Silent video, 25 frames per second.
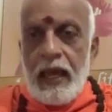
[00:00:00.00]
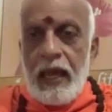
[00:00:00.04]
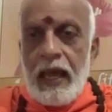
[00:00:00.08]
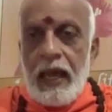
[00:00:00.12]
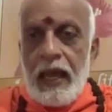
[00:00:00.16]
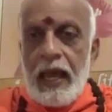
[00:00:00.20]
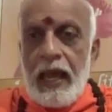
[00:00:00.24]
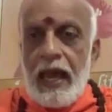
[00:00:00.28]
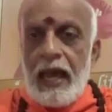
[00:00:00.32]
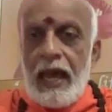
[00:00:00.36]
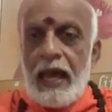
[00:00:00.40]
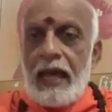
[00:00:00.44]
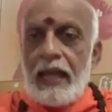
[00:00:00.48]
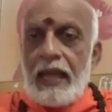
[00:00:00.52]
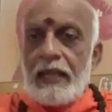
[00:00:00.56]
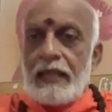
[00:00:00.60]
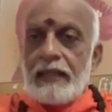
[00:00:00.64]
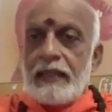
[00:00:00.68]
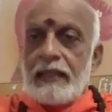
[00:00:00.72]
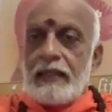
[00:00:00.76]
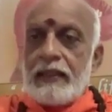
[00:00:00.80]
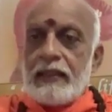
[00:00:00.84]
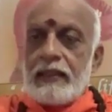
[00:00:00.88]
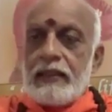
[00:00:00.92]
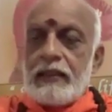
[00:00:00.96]

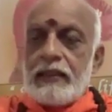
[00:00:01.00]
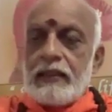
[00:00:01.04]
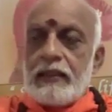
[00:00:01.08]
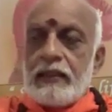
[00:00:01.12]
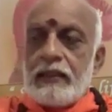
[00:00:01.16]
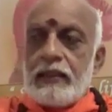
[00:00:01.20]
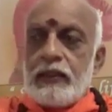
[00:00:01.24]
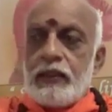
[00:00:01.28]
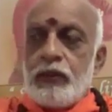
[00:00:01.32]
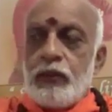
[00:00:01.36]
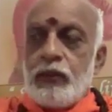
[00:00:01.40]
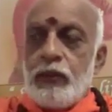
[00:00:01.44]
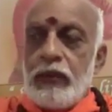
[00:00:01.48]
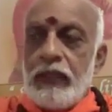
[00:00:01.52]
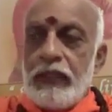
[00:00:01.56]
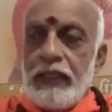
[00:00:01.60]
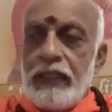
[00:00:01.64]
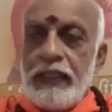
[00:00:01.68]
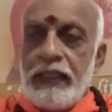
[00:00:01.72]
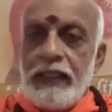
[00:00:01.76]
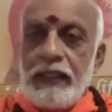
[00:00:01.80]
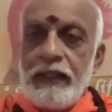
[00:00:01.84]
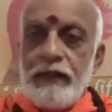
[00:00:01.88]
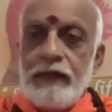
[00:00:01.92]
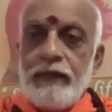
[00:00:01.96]
and you
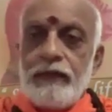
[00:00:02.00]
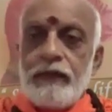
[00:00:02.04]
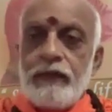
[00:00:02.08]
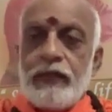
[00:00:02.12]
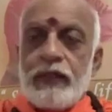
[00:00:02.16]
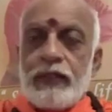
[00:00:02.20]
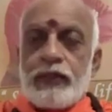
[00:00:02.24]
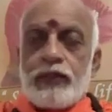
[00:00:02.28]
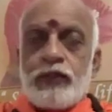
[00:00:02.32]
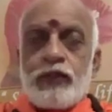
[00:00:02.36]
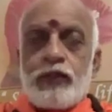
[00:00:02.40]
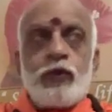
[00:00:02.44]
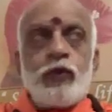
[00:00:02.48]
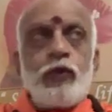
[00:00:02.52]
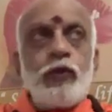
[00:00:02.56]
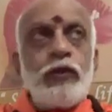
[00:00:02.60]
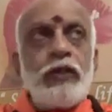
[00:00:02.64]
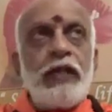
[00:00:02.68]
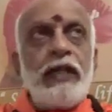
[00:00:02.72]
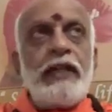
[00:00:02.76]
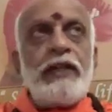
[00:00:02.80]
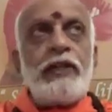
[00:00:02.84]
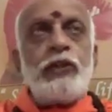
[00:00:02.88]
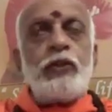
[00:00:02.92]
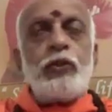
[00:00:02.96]
leave the
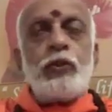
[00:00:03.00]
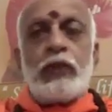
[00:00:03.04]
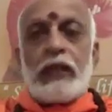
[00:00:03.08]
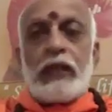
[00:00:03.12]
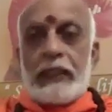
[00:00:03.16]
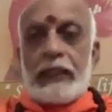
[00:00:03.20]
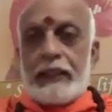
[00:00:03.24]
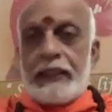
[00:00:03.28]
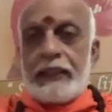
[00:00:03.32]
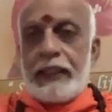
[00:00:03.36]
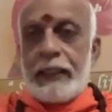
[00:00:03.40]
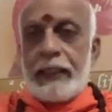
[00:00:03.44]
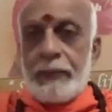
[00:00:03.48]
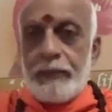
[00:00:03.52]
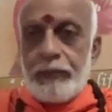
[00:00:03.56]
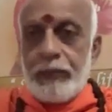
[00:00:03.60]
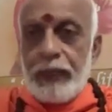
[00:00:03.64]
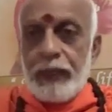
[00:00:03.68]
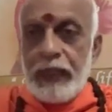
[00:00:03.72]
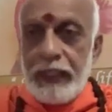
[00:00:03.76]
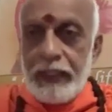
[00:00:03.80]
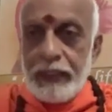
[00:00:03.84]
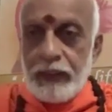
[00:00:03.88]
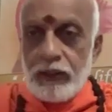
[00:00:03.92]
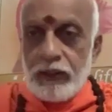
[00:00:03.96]
student to
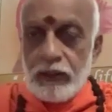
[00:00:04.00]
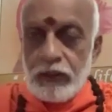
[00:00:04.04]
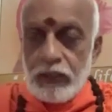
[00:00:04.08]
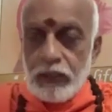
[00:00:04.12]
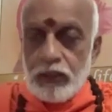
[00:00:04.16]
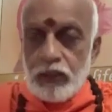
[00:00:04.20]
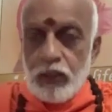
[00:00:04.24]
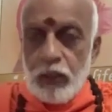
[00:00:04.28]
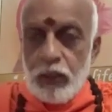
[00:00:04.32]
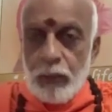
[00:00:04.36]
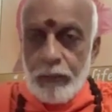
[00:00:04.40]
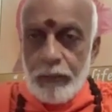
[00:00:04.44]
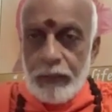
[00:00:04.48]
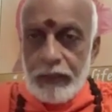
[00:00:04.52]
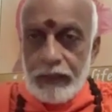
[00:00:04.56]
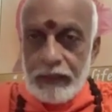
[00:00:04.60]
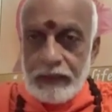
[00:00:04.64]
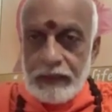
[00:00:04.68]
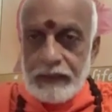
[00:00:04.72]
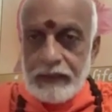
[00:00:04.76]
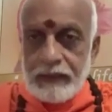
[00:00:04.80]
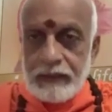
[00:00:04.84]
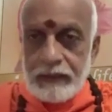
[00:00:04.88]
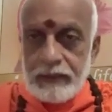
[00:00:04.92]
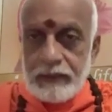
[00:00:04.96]
contemplate on the
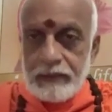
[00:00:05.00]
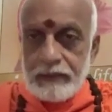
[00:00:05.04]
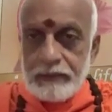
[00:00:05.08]
topics